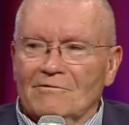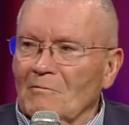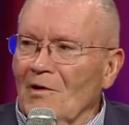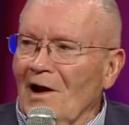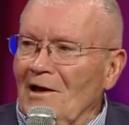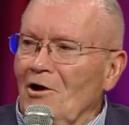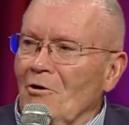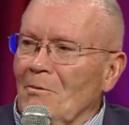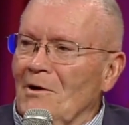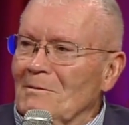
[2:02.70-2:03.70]
from
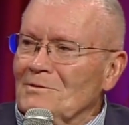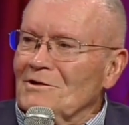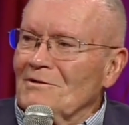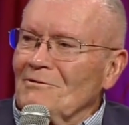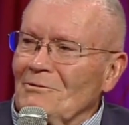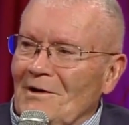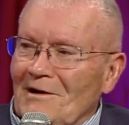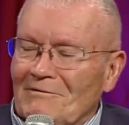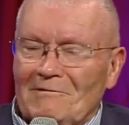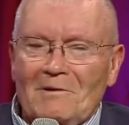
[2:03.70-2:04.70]
glycol pumps or
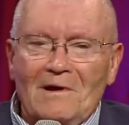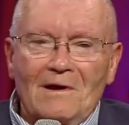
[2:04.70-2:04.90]
whatever.